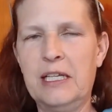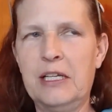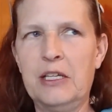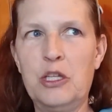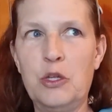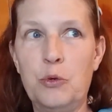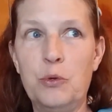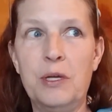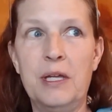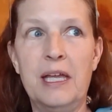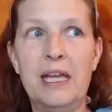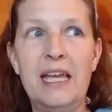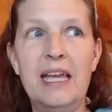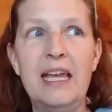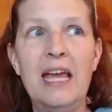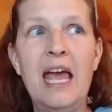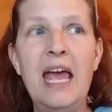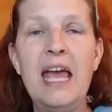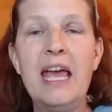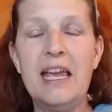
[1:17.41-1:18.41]
It, you,
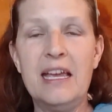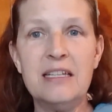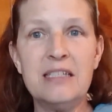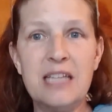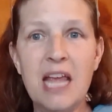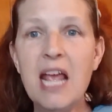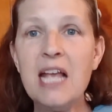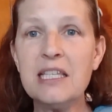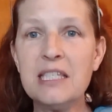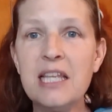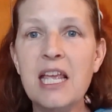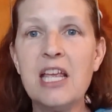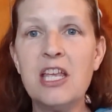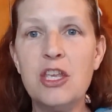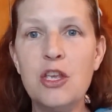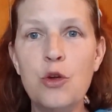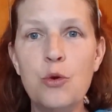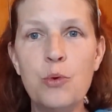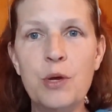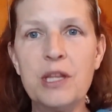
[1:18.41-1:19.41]
it tastes
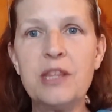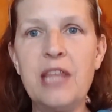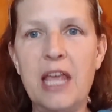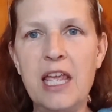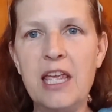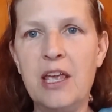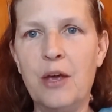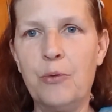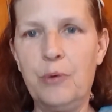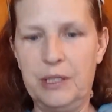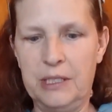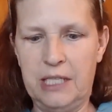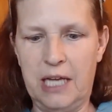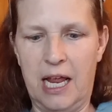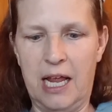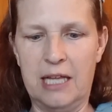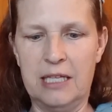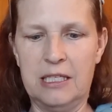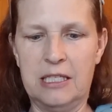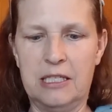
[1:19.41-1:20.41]
like you would think it would
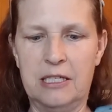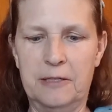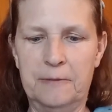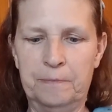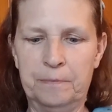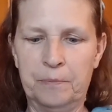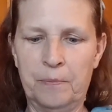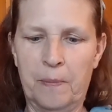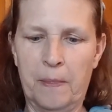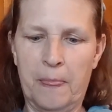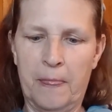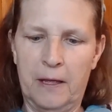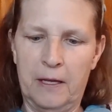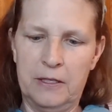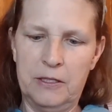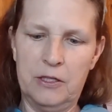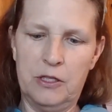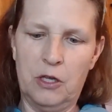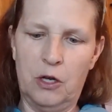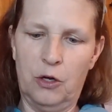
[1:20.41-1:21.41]
taste.
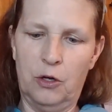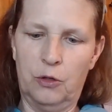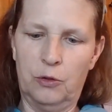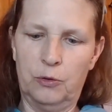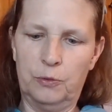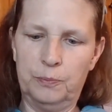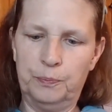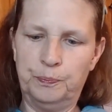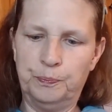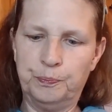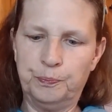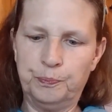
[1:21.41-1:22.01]
So